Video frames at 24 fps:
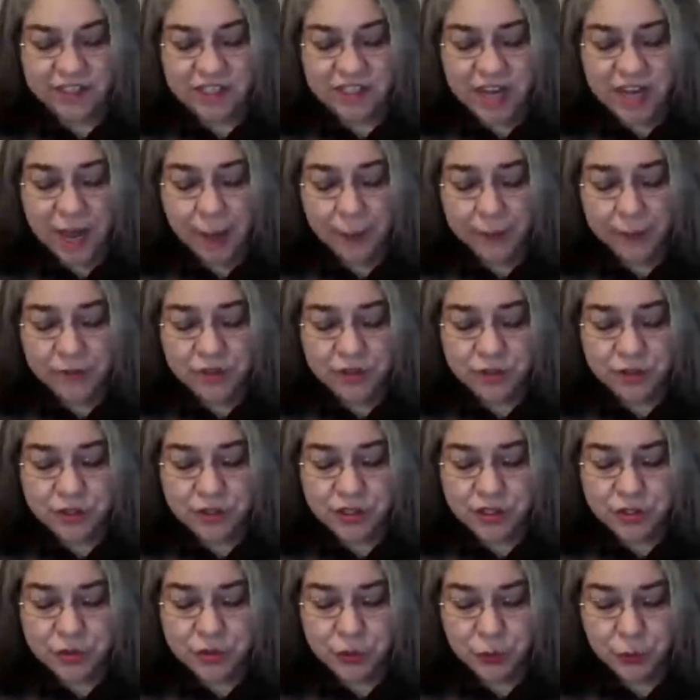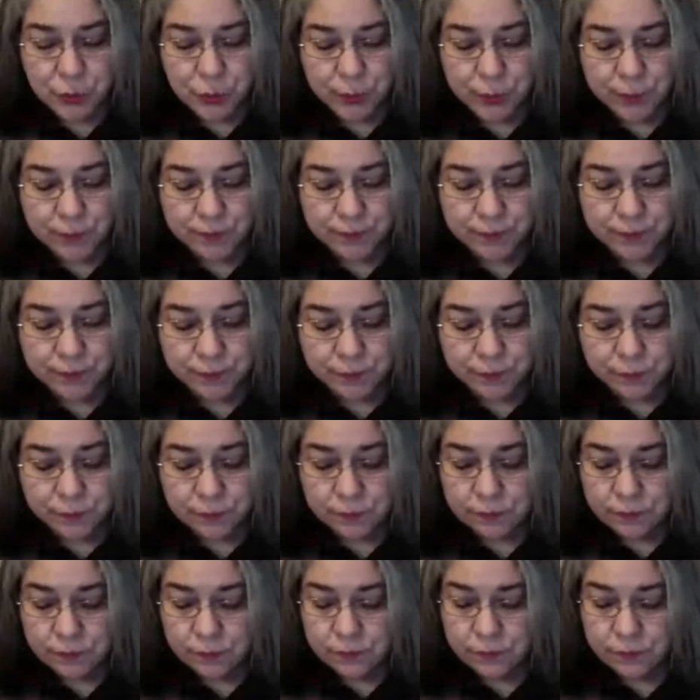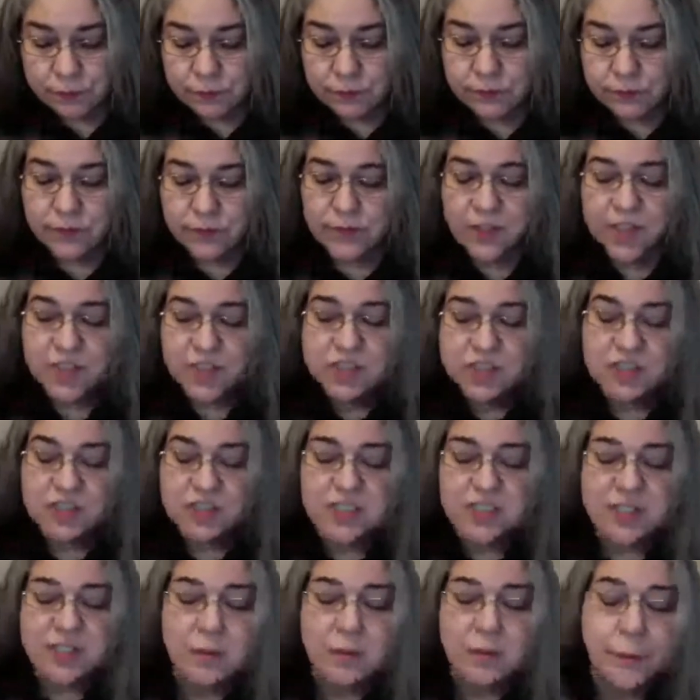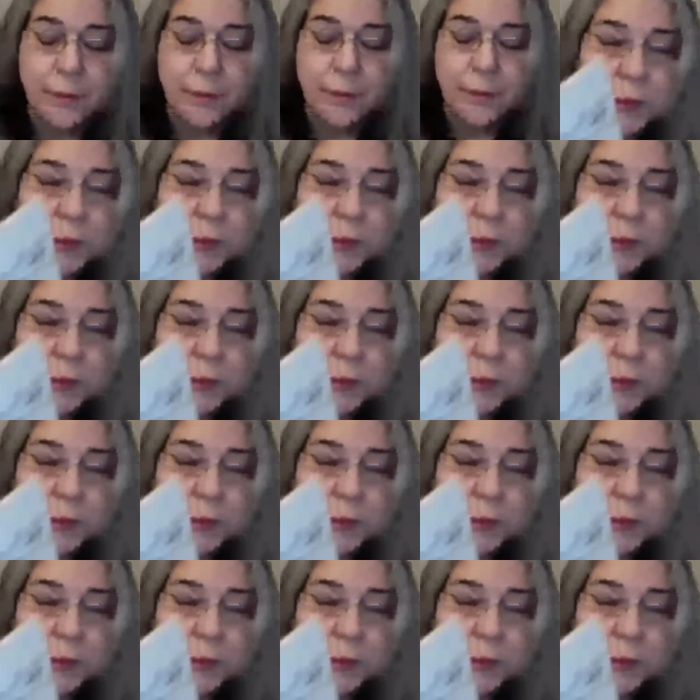Chapter 2. Did you see the boat